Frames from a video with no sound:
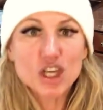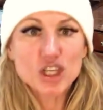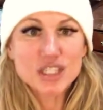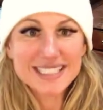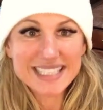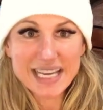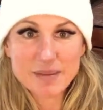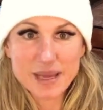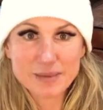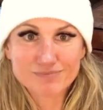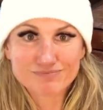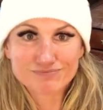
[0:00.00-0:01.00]
cinnamon,
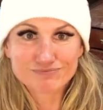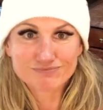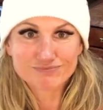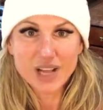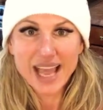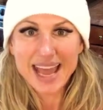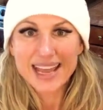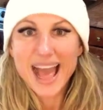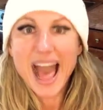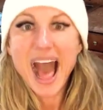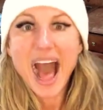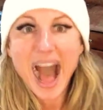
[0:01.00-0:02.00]
okay?
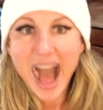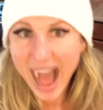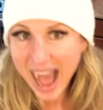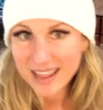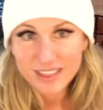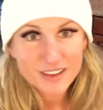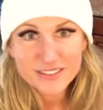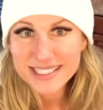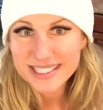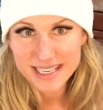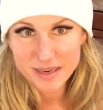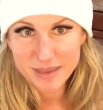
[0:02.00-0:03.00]
I love
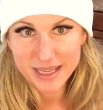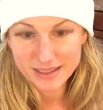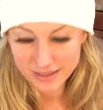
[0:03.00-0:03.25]
cinnamon.